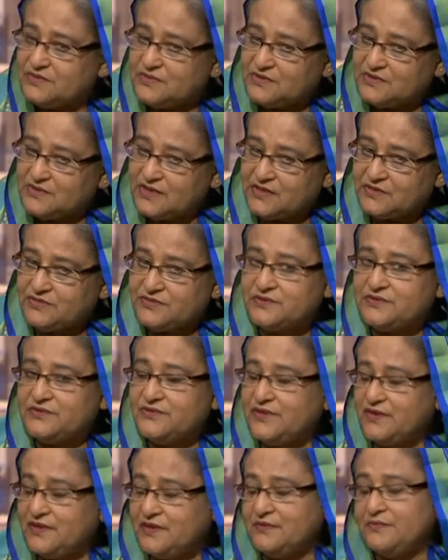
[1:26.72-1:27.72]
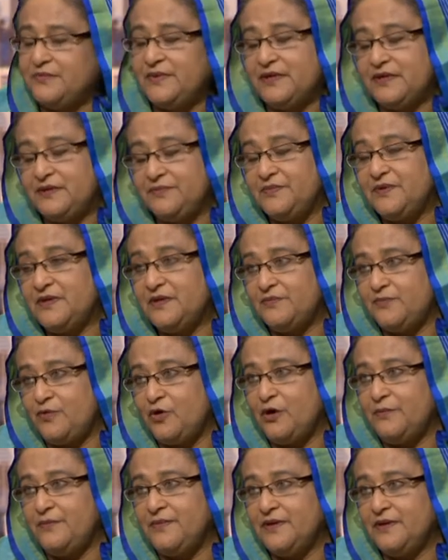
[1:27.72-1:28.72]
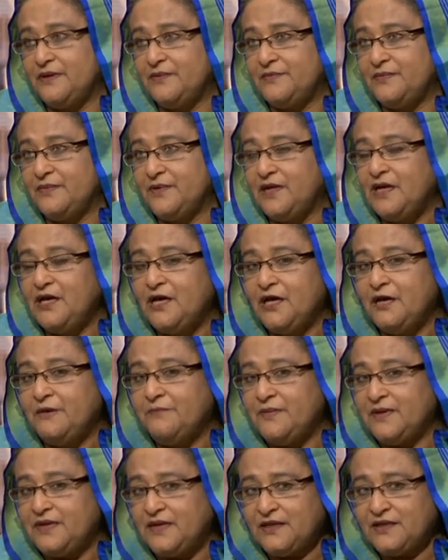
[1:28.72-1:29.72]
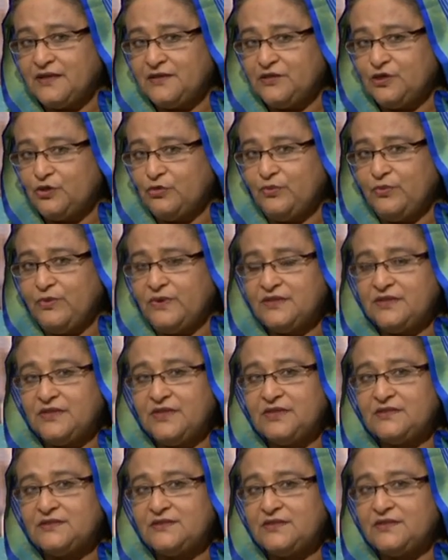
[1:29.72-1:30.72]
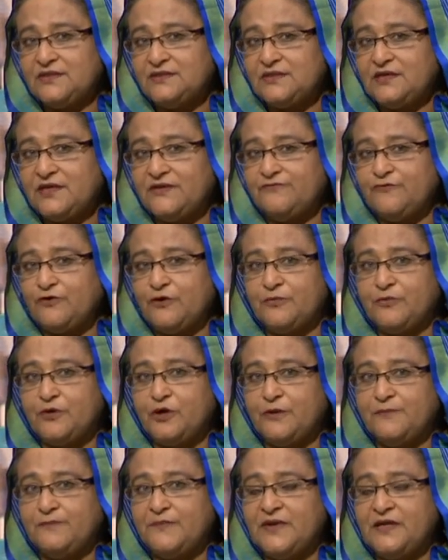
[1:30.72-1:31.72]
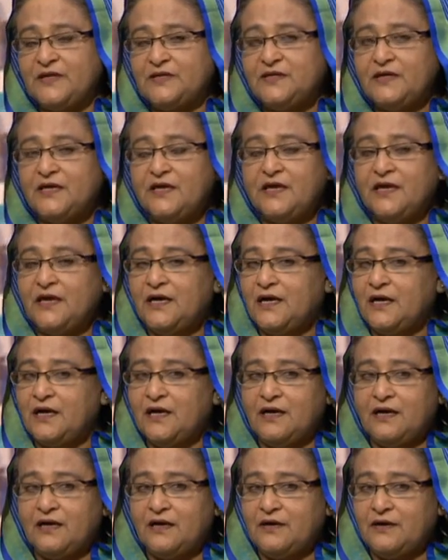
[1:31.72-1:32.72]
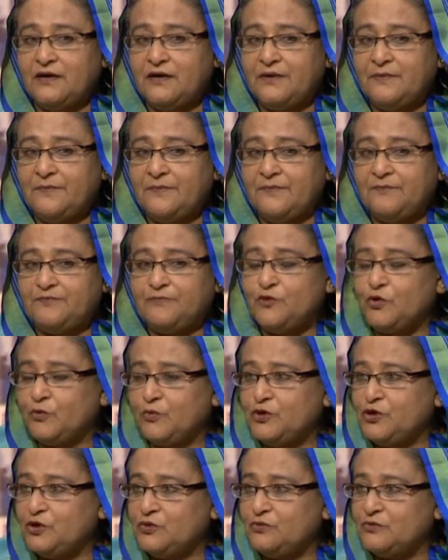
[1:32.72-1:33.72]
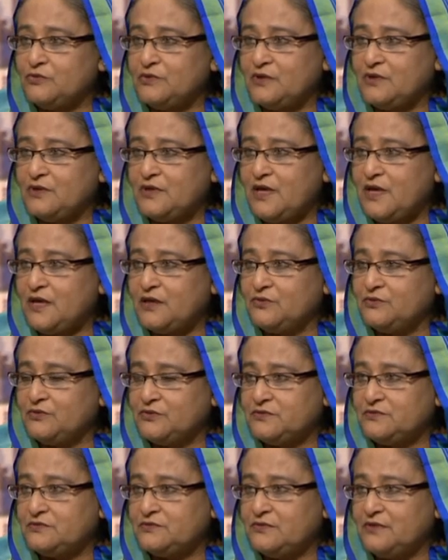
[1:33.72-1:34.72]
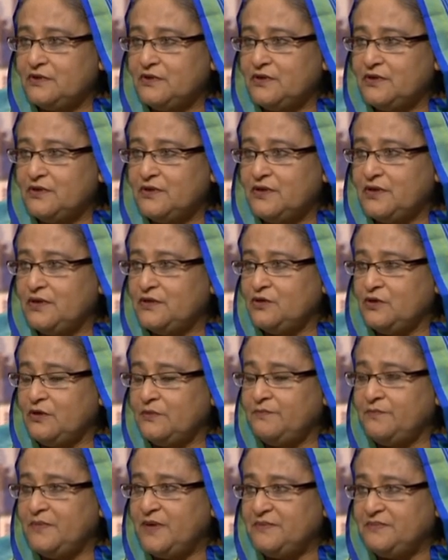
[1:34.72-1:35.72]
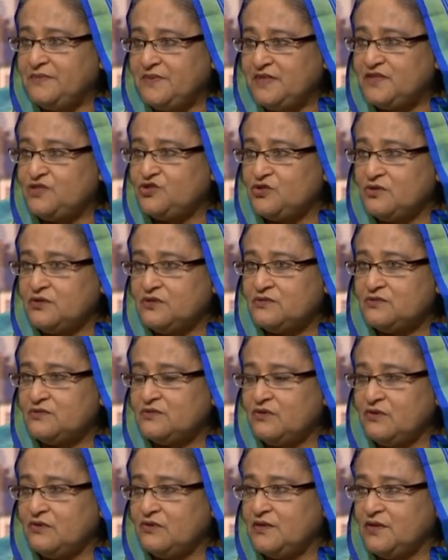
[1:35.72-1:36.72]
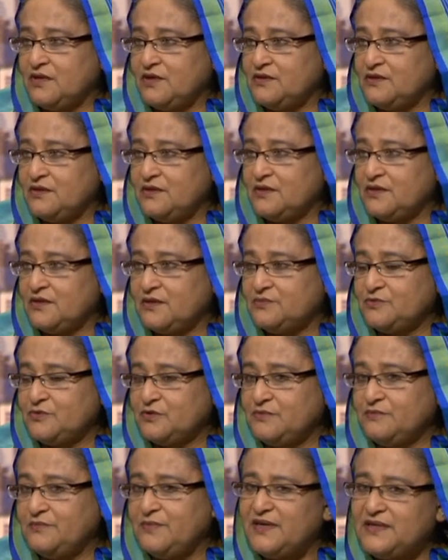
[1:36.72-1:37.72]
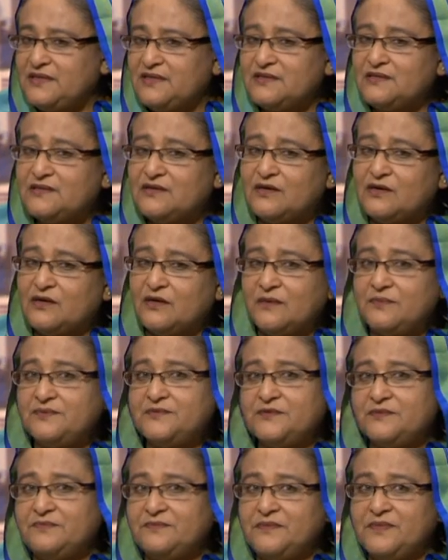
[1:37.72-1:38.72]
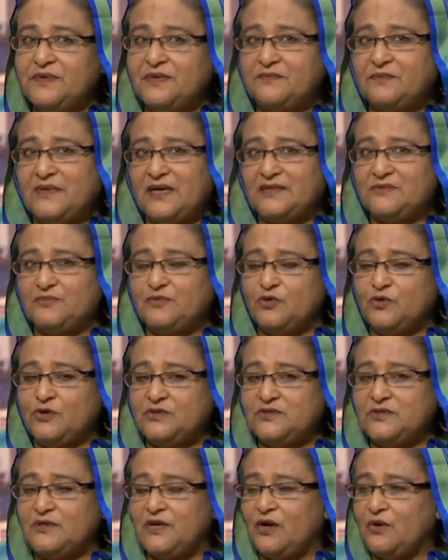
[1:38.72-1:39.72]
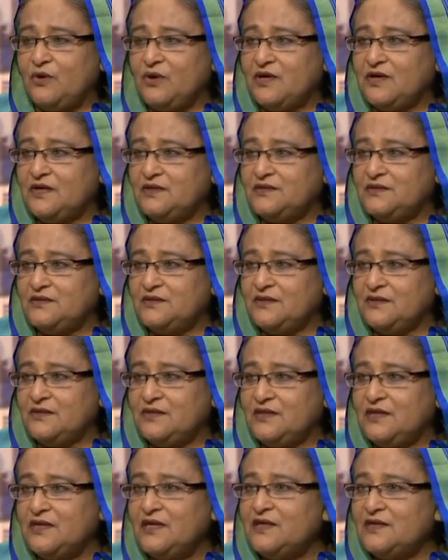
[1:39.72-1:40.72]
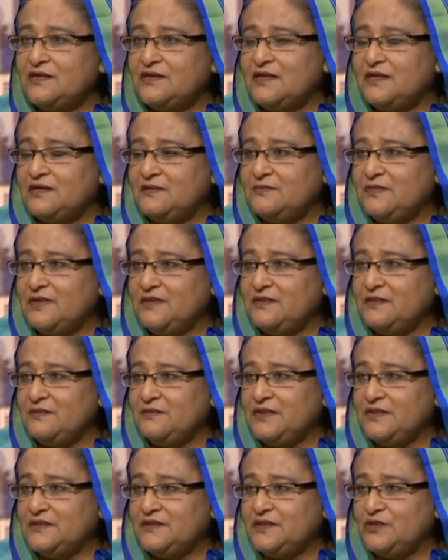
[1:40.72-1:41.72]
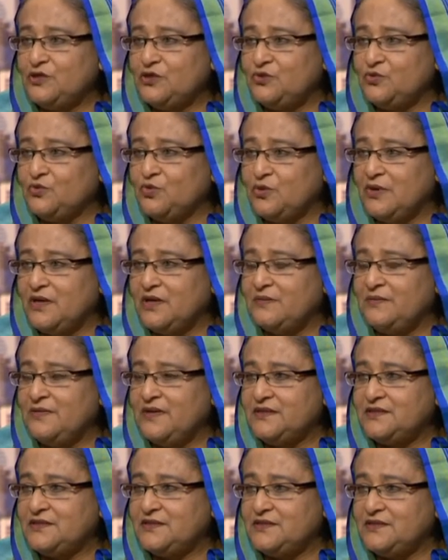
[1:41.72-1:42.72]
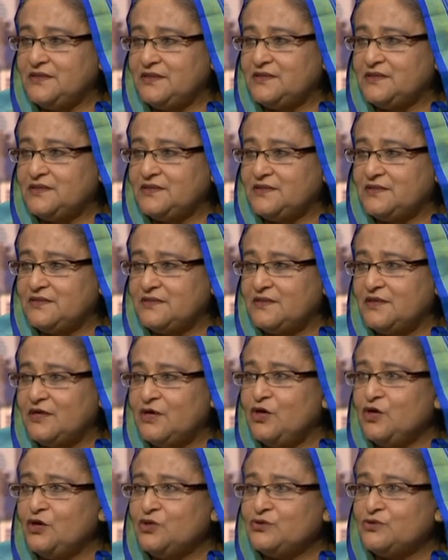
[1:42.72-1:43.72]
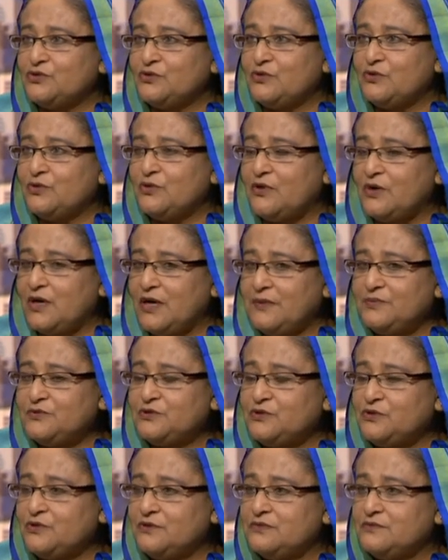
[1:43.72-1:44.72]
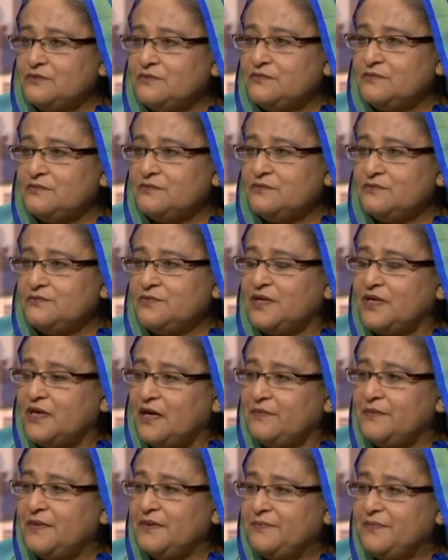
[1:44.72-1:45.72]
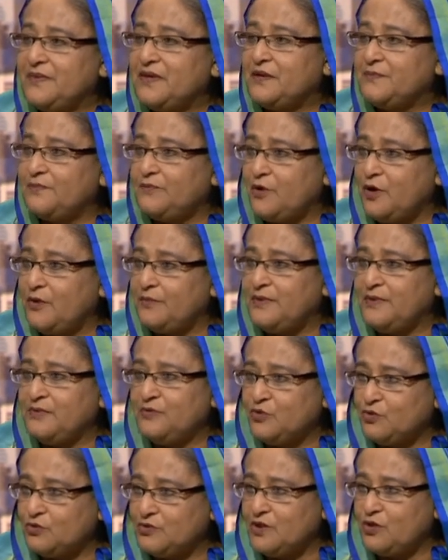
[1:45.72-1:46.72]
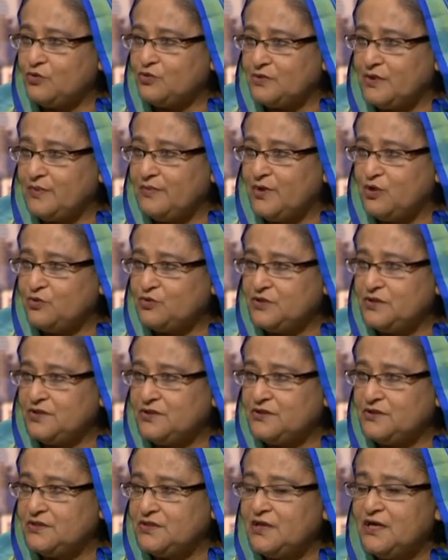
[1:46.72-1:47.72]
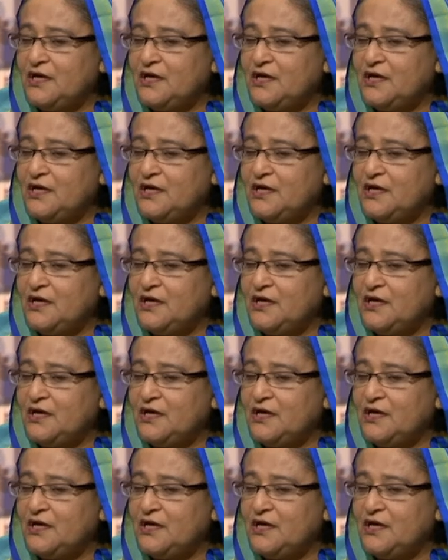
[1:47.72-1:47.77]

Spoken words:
That is really very big problem. But I can tell you one thing, since I formed government, nobody could accuse any of my ministers or any corruption. But the corruption, as because our country run by the military ruler, military dictator, so corruption become a big problem, no doubt about it.